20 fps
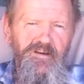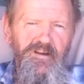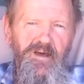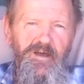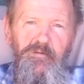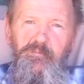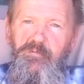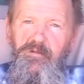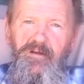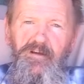
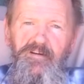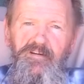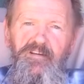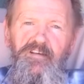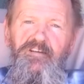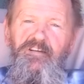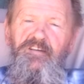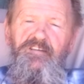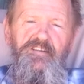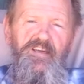Unplugged
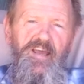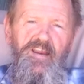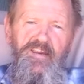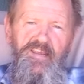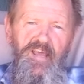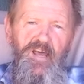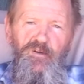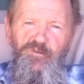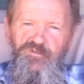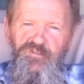Tiny
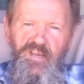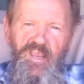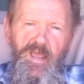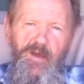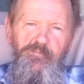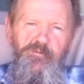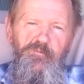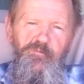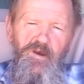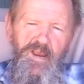House
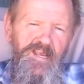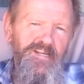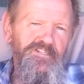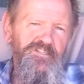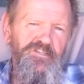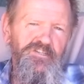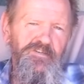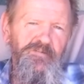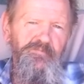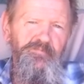Cabin
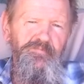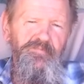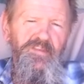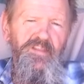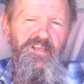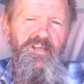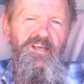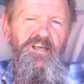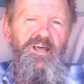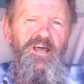Ranch.
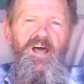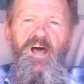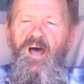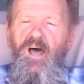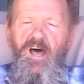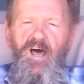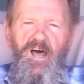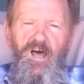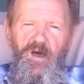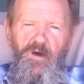
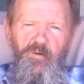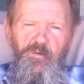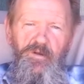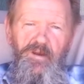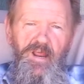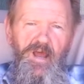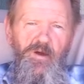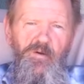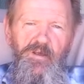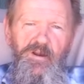We
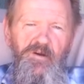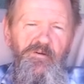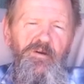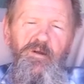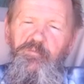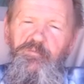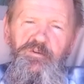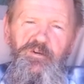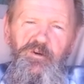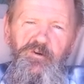now
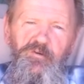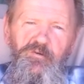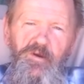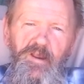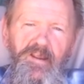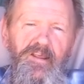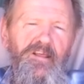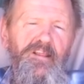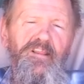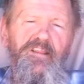interrupt your
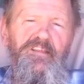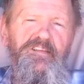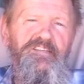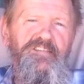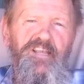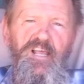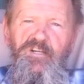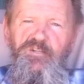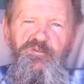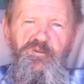regularly
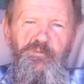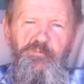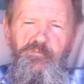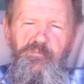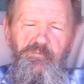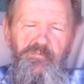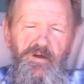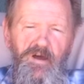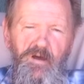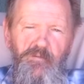scheduled
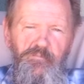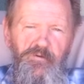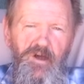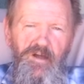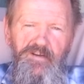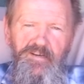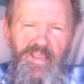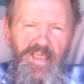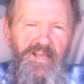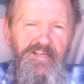
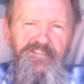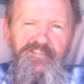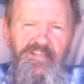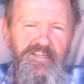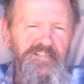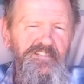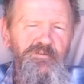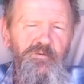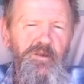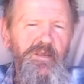
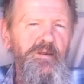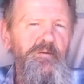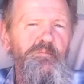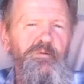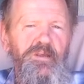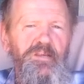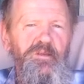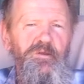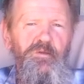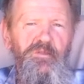broadcasting so we can
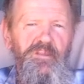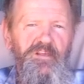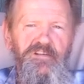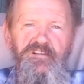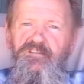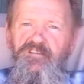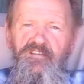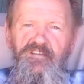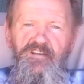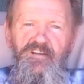bring you
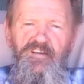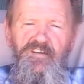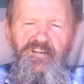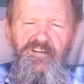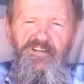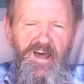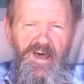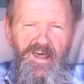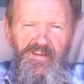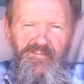this
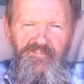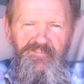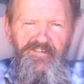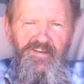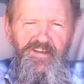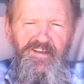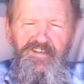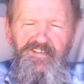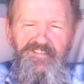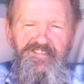out
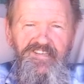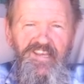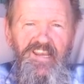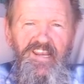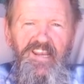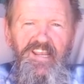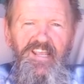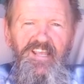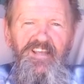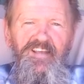of
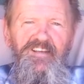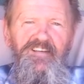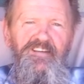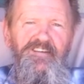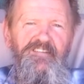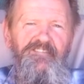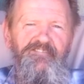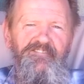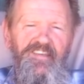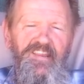sync
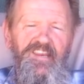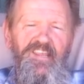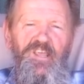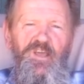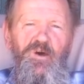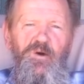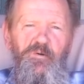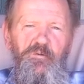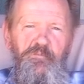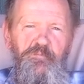
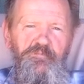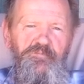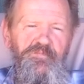video.